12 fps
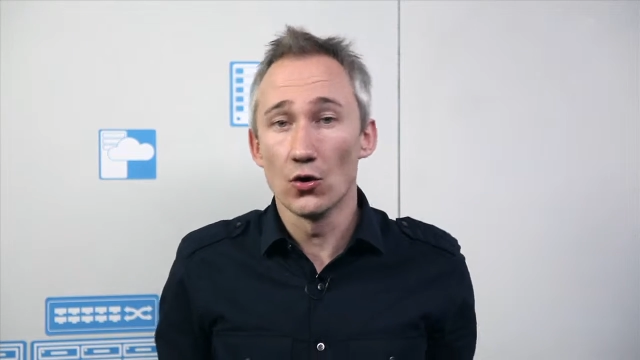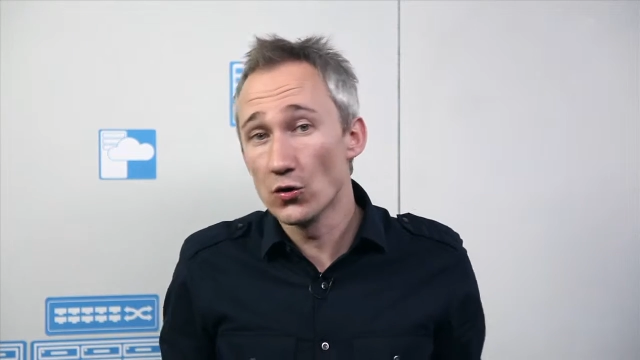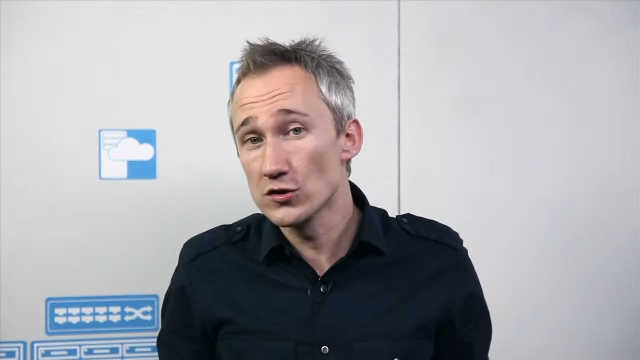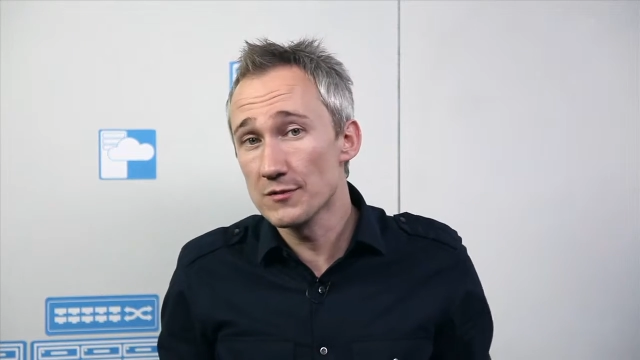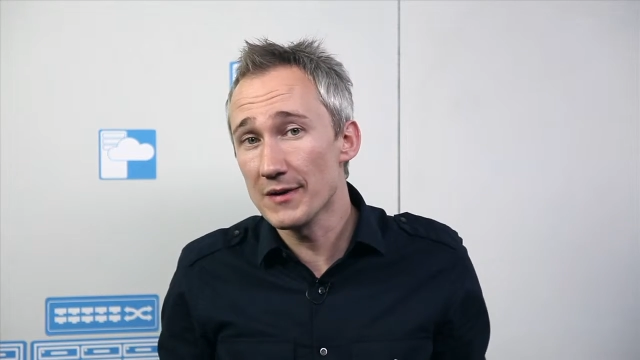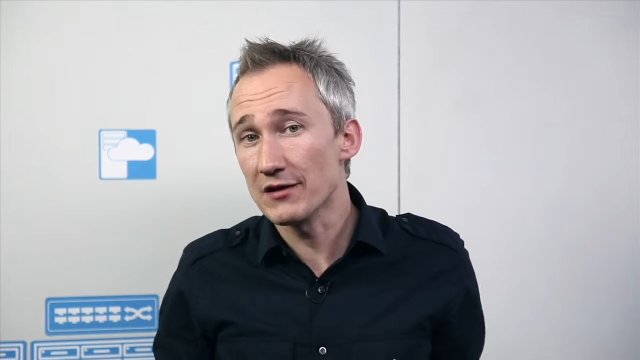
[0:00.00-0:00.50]

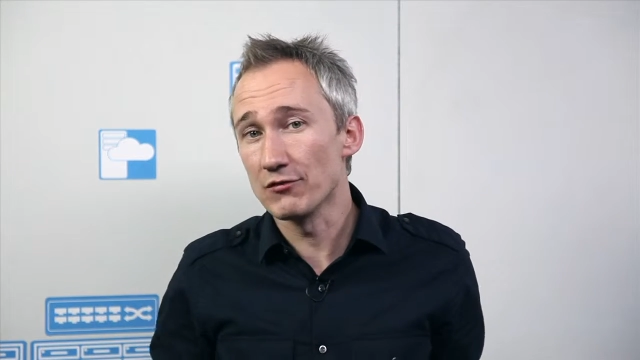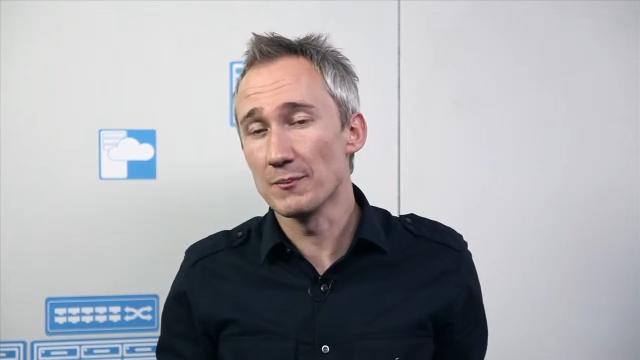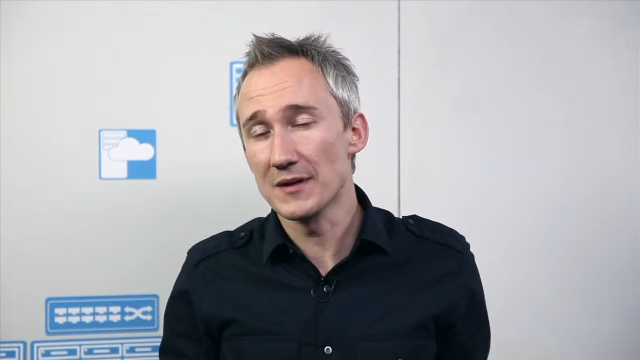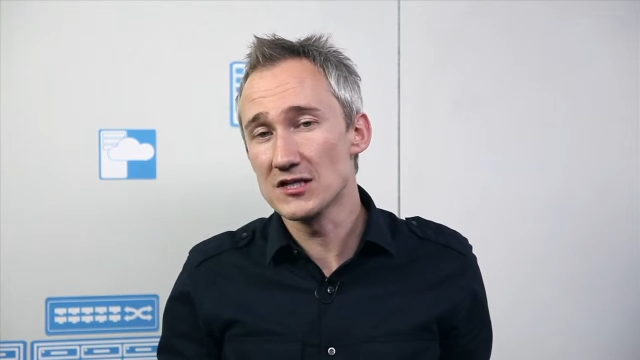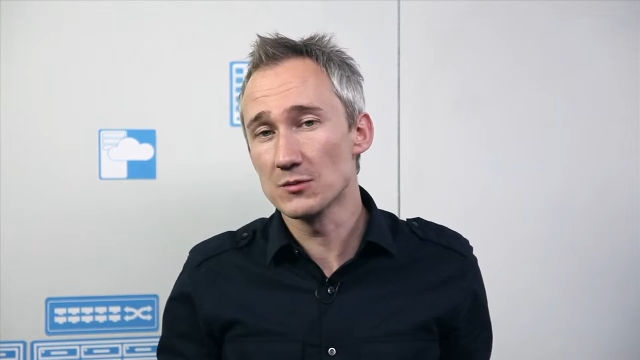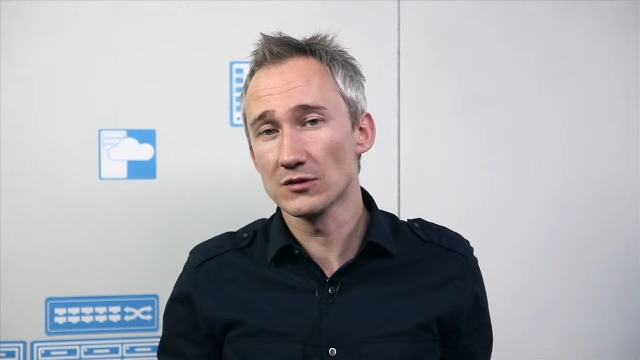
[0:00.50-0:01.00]
automate
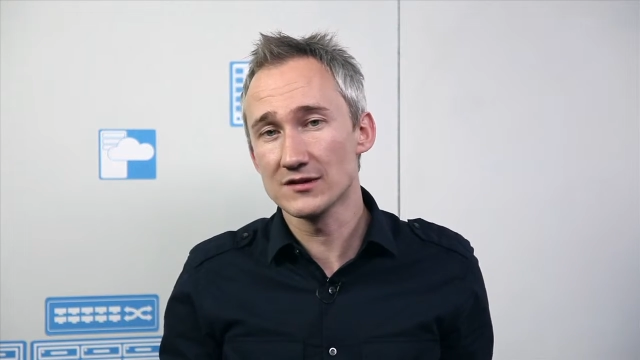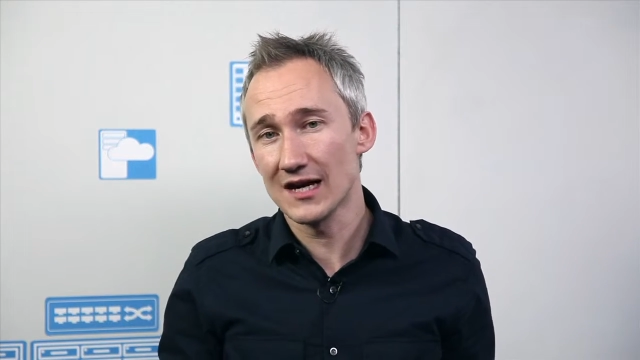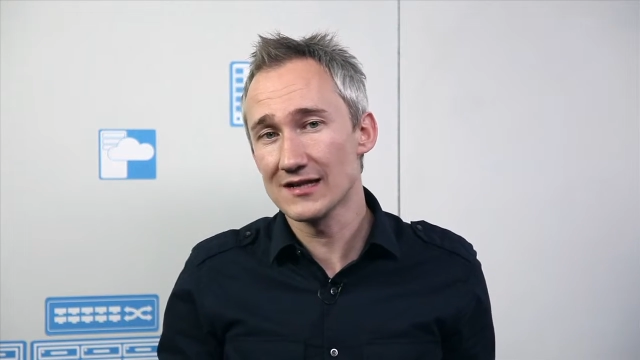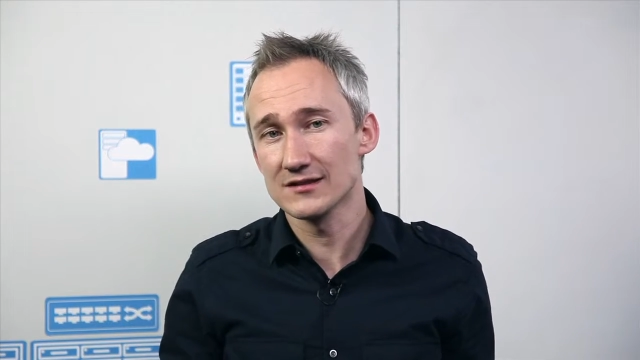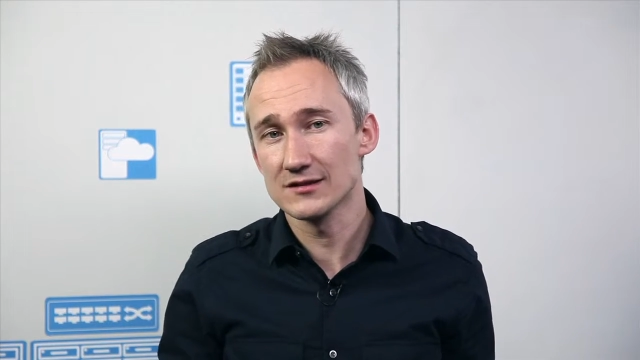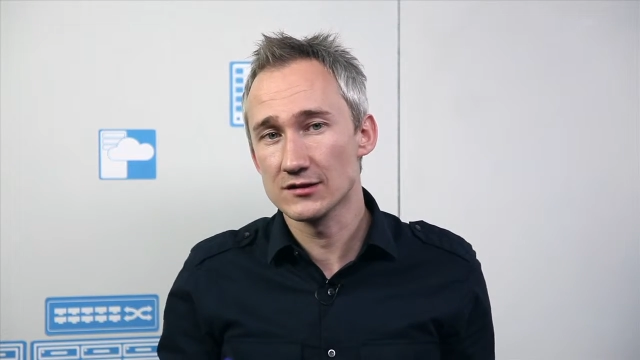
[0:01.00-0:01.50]
repeatable
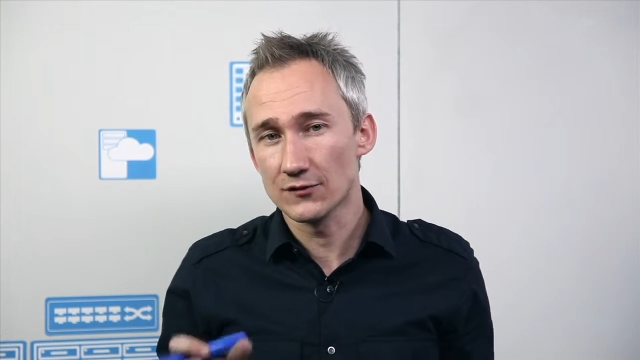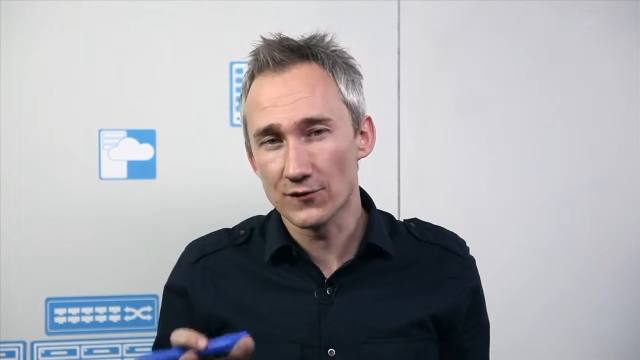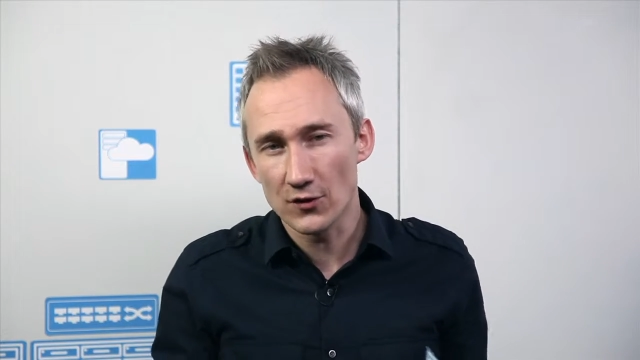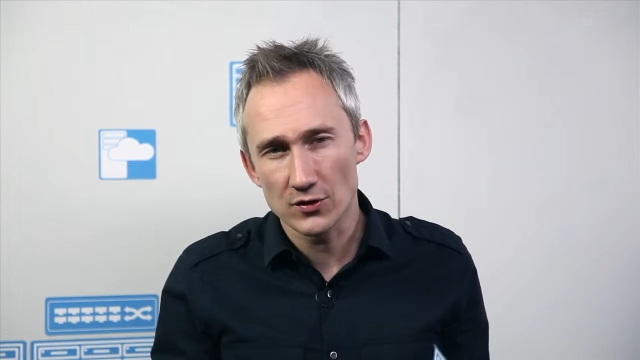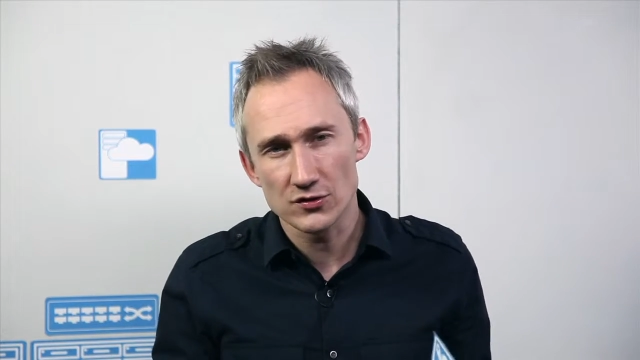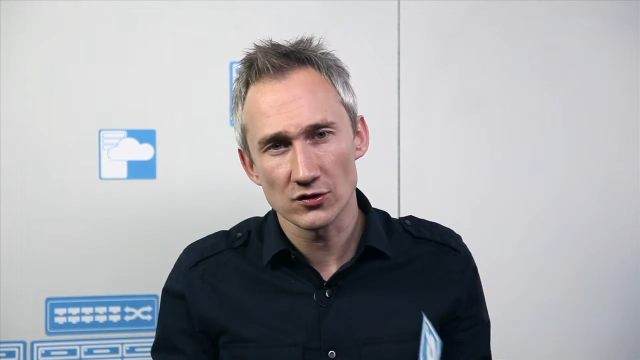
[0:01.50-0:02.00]
tasks to
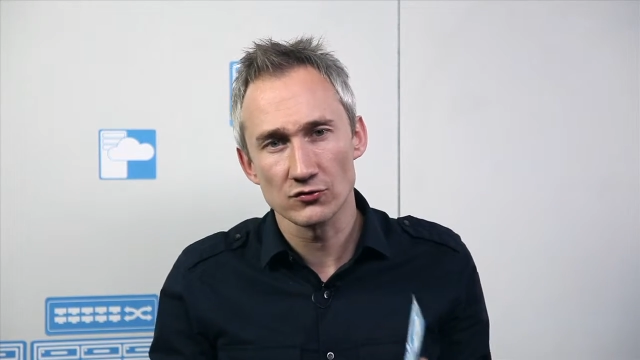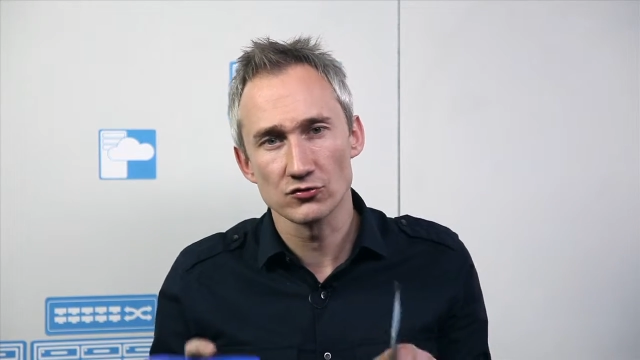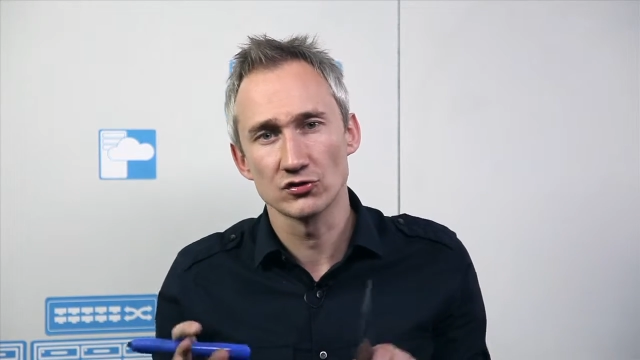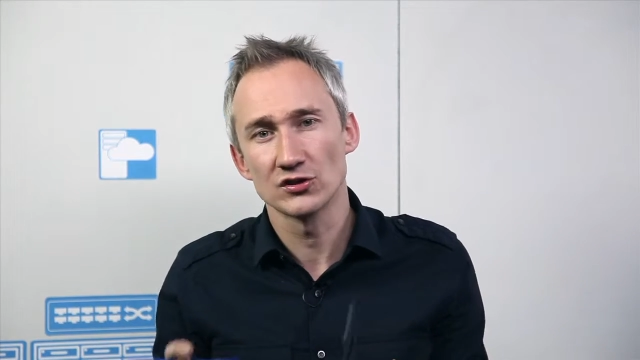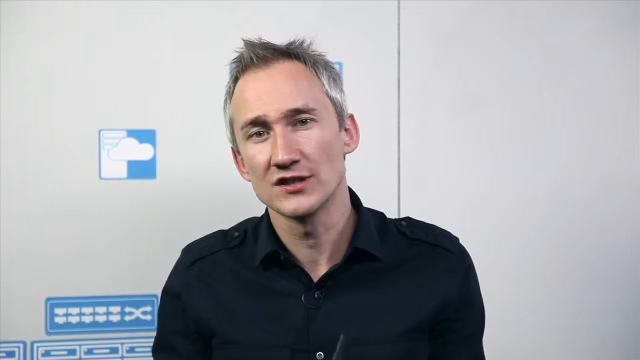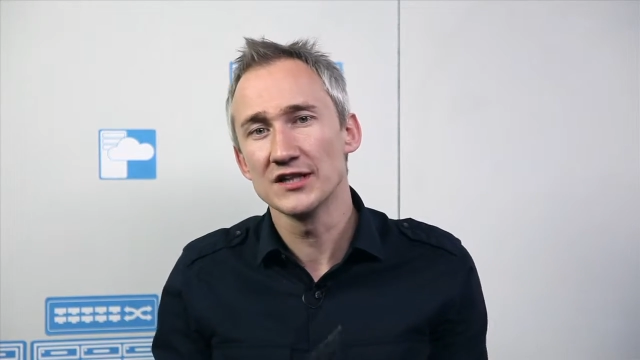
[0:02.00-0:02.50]
focus on
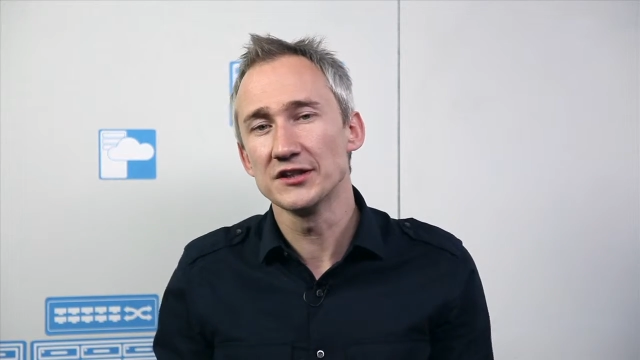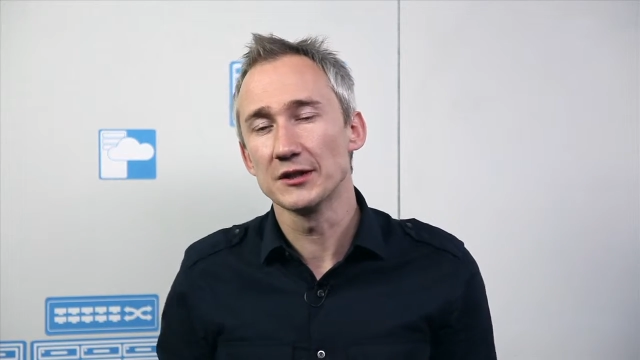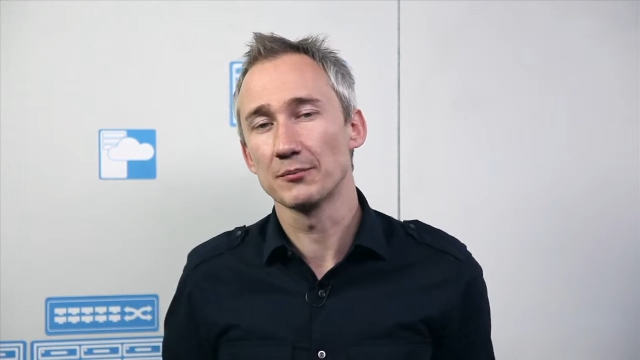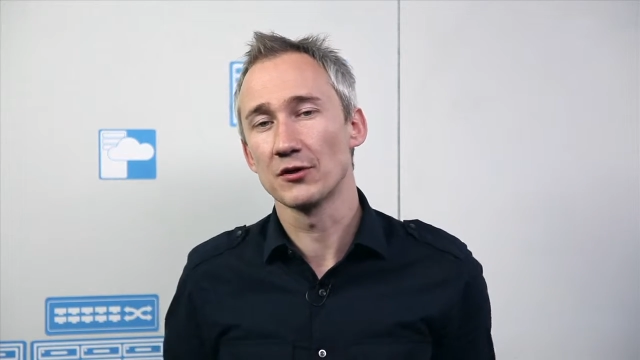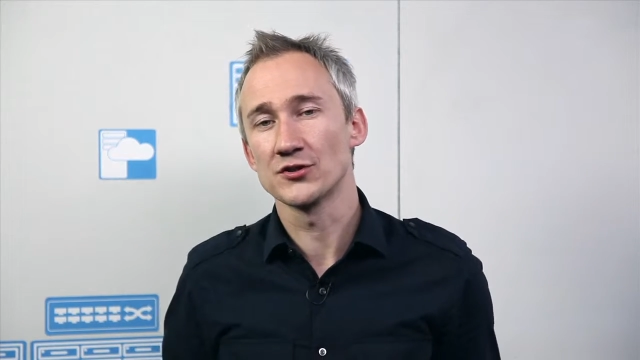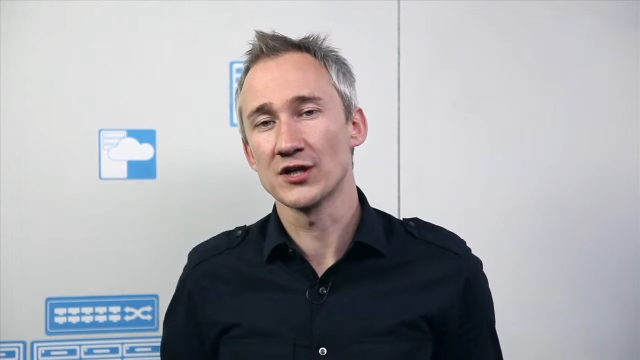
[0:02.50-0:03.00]

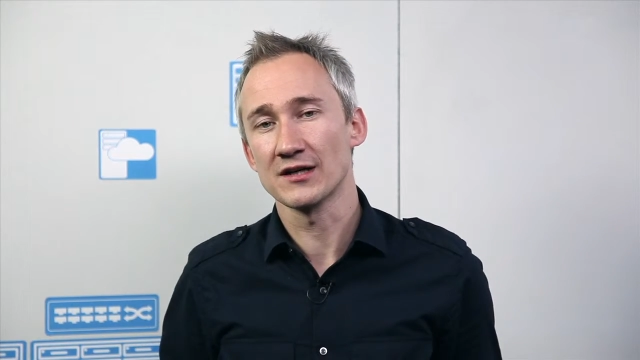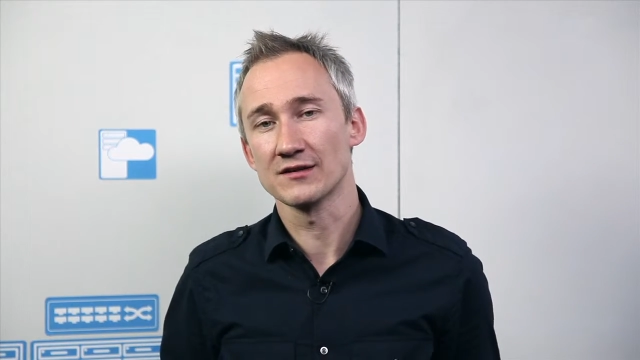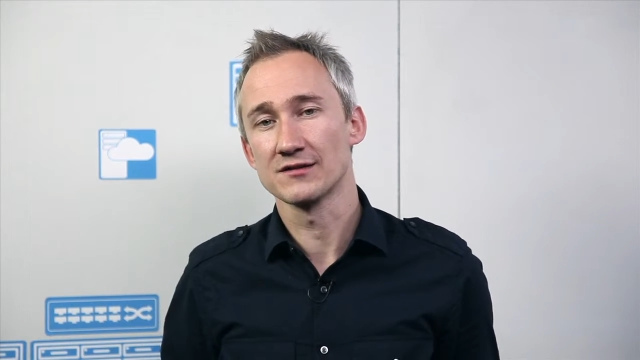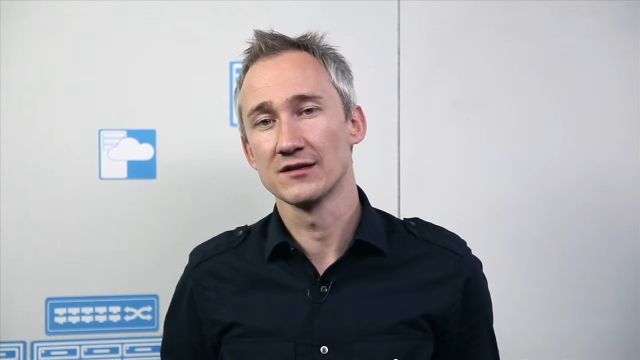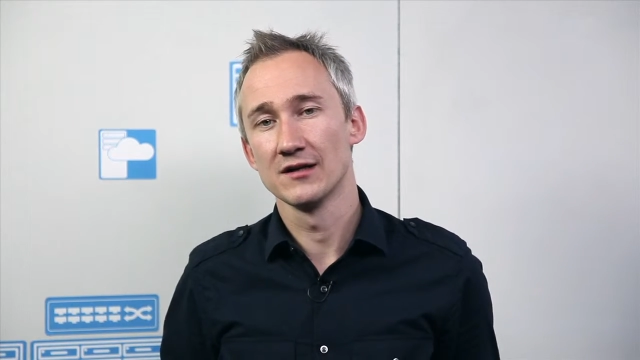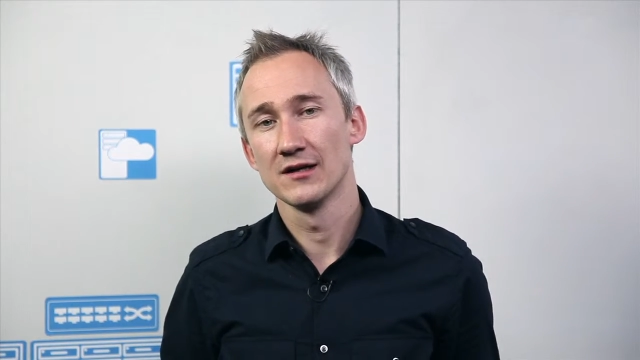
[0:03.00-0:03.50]
strategic
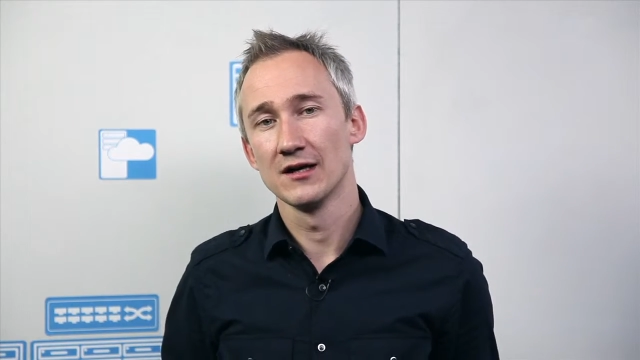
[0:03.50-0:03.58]
projects,